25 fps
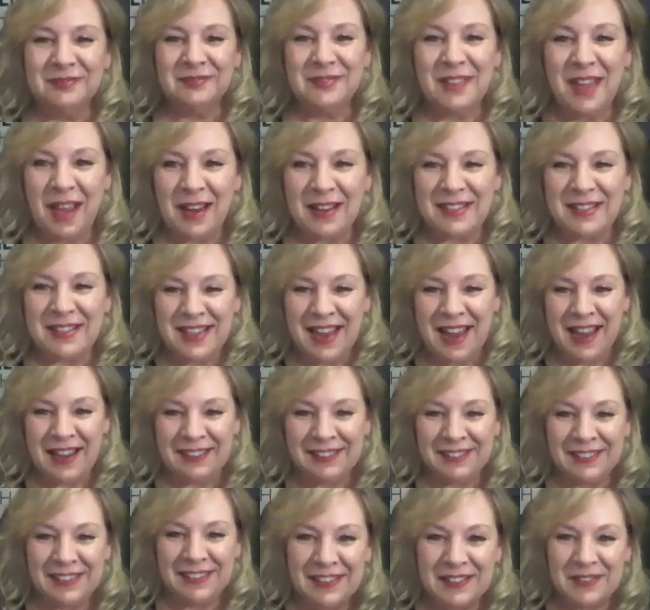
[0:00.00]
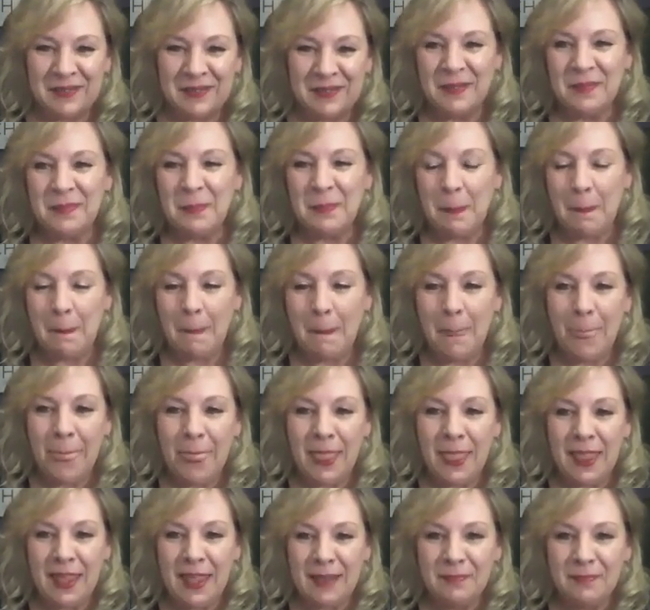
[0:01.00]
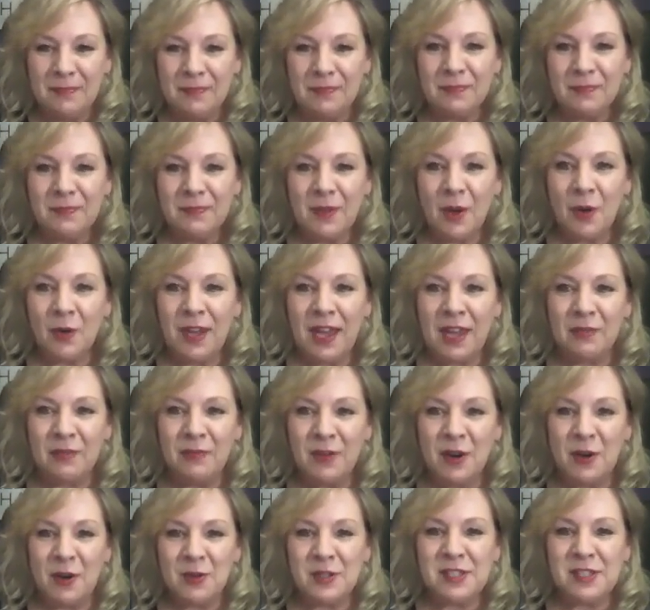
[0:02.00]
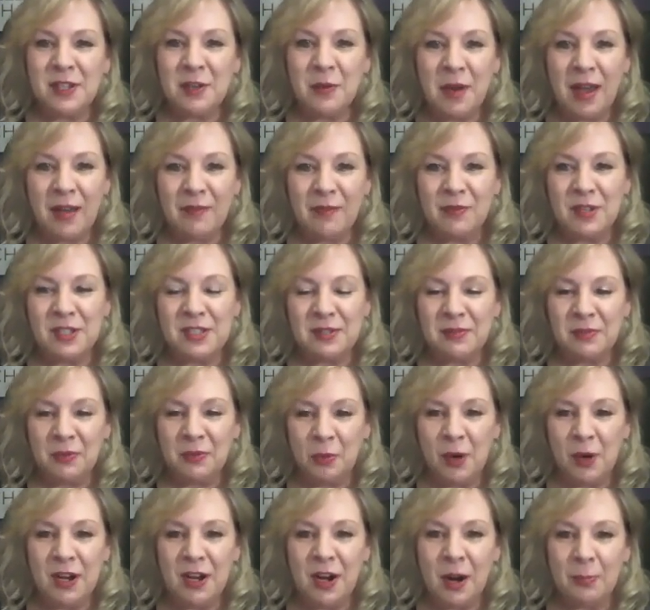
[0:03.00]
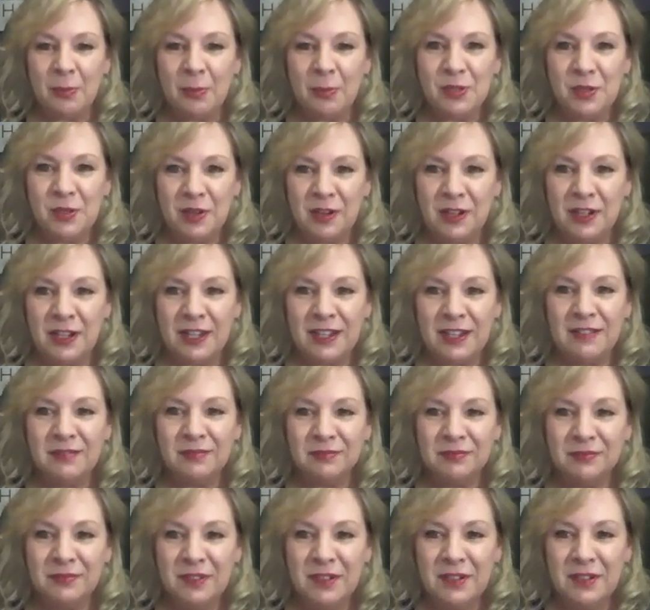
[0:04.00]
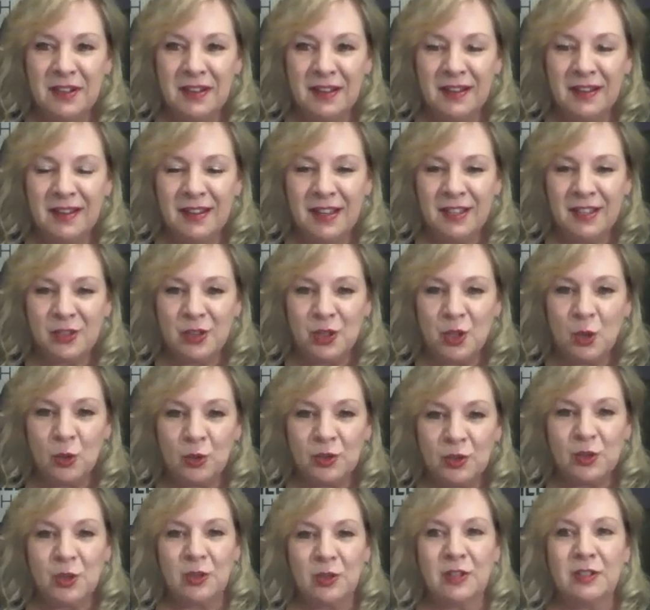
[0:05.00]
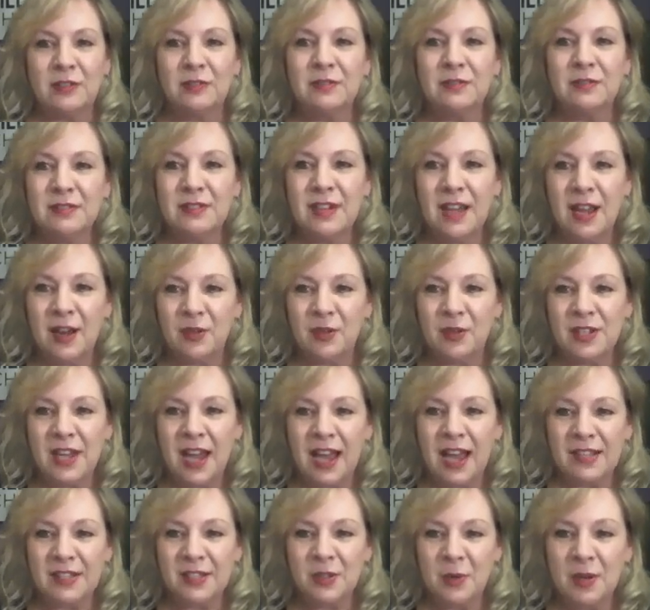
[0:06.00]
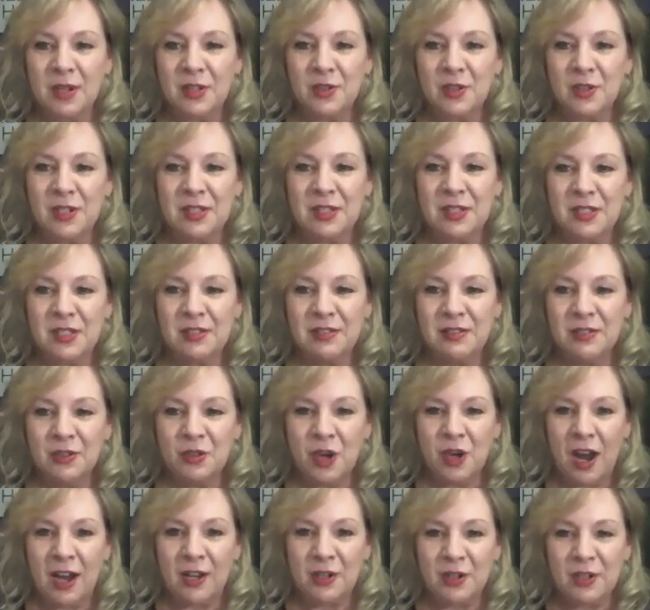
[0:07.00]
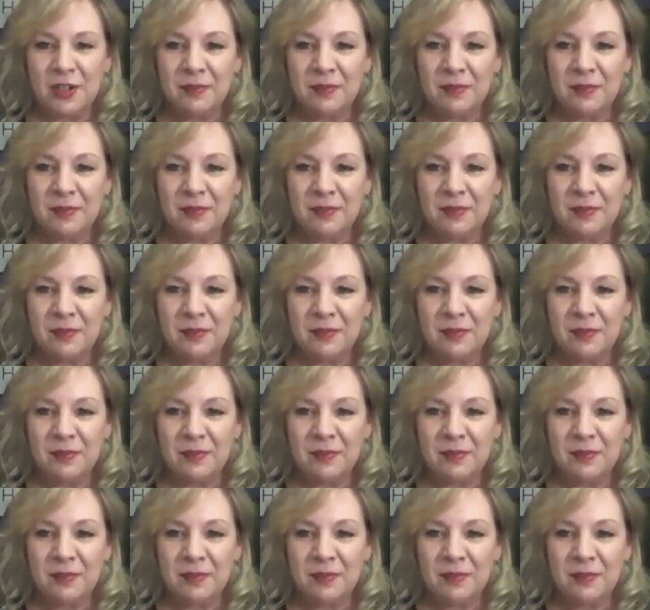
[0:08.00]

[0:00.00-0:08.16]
Exactly. Okay, folks, so you have this great opportunity. It's your turn now to ask questions. Josh.